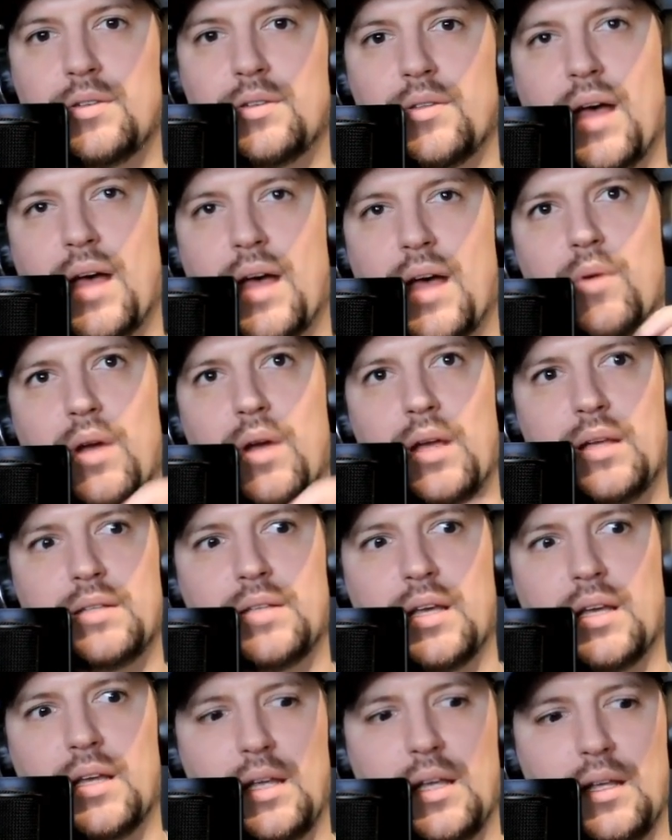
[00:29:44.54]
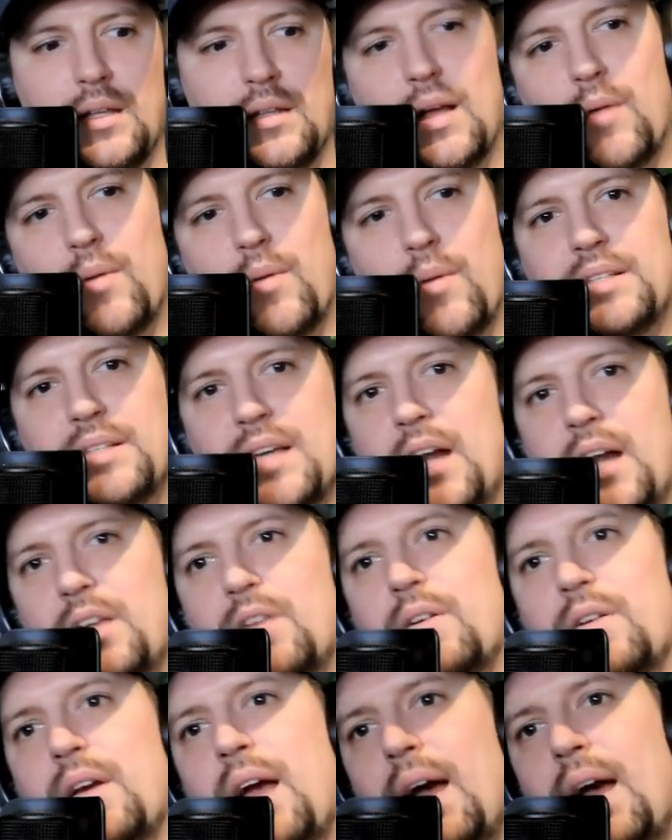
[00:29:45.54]
that way it's like that way it's out of your
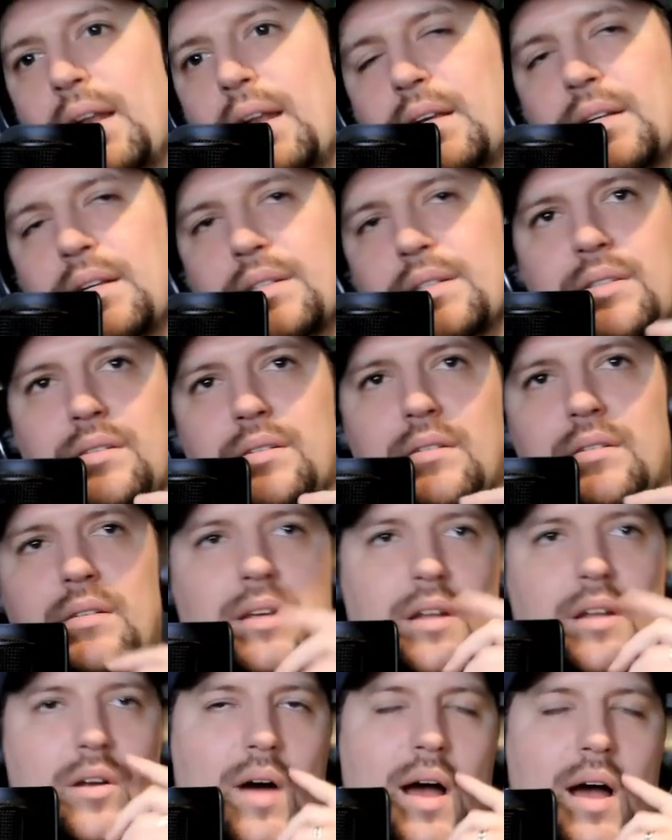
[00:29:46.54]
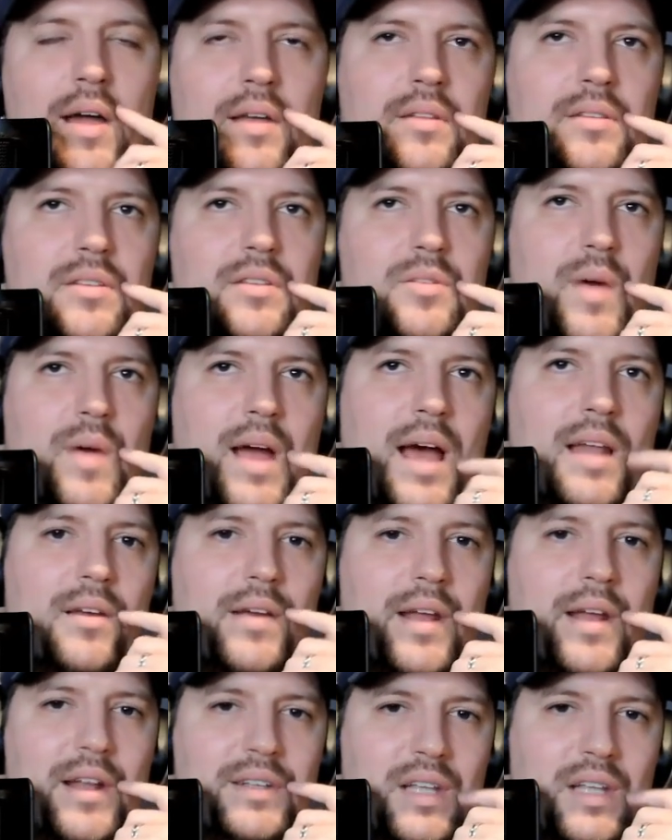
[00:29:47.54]
head because you know I the way I look
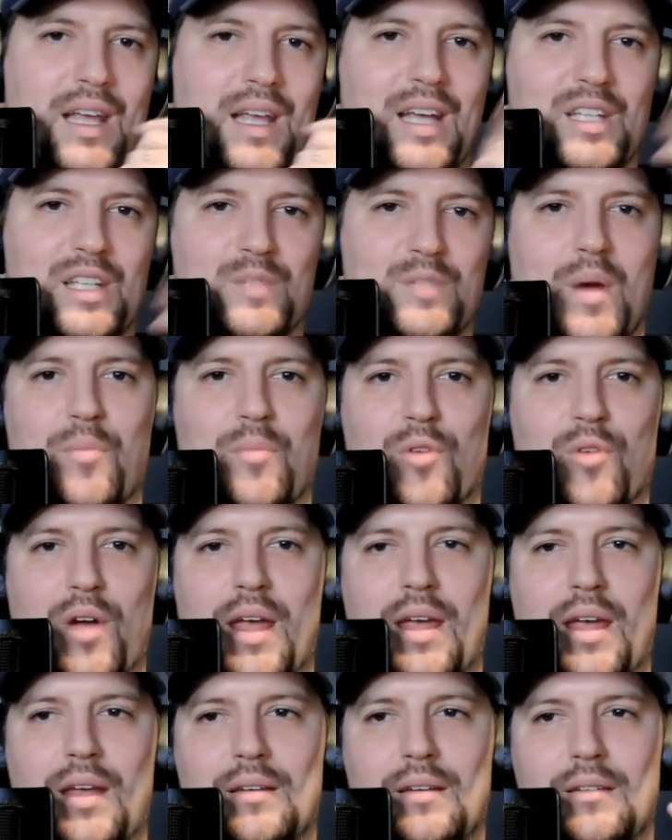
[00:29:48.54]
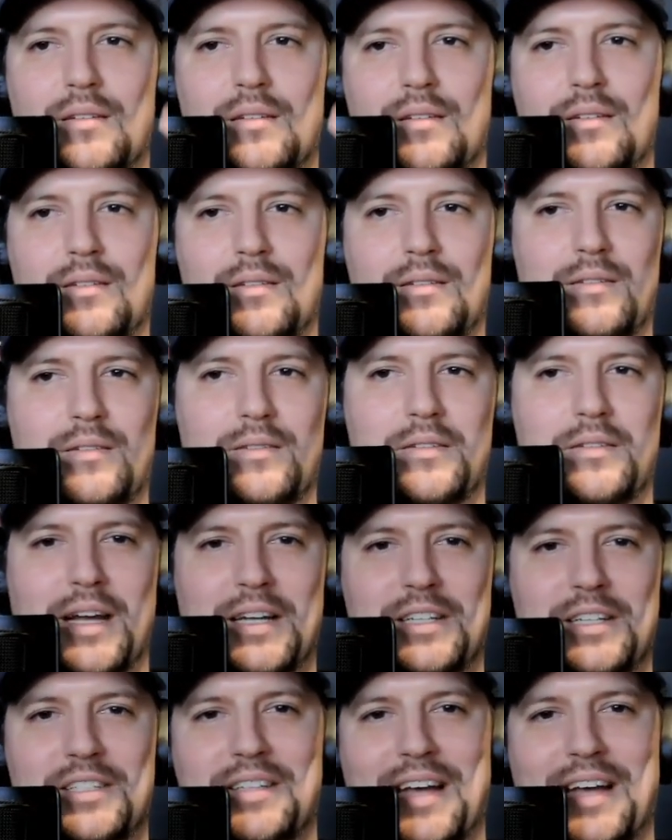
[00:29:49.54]
at it is that like it's my brain
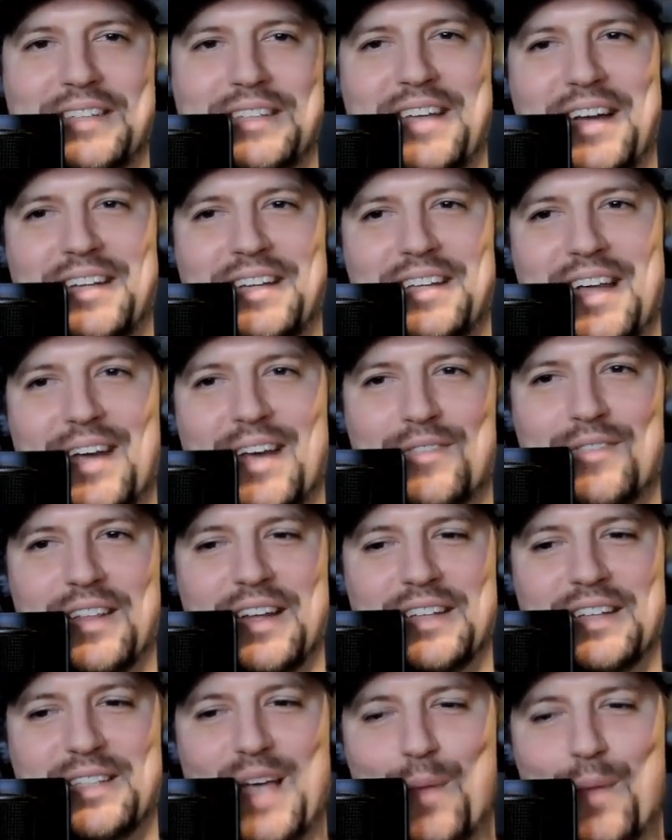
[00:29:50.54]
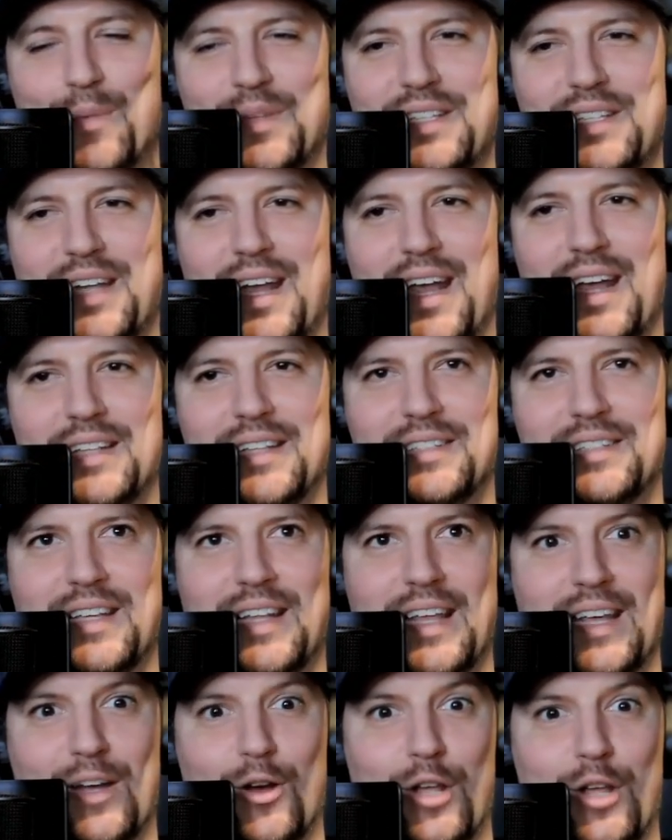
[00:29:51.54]
dis dissecting everything that's happened today and saying
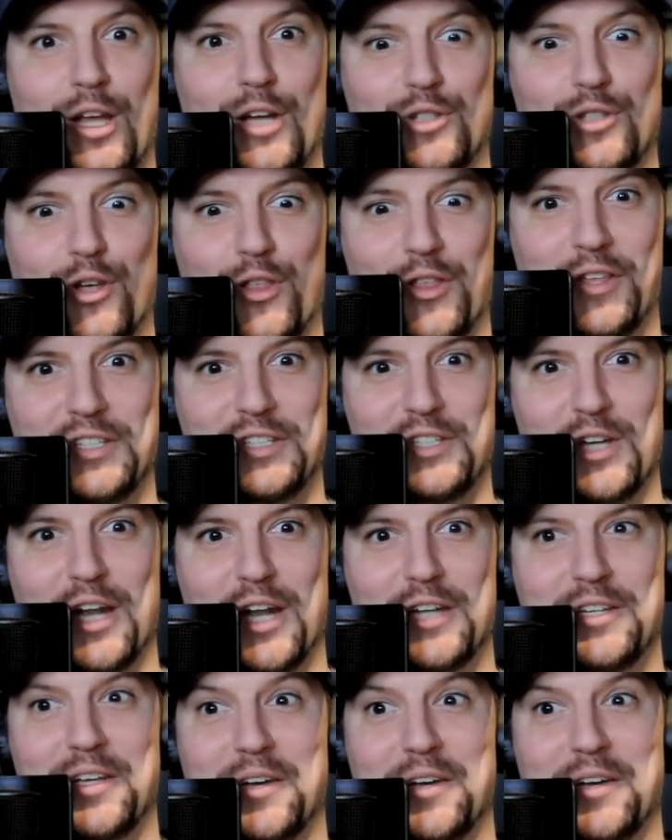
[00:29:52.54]
like oh, here's all the things you got to do.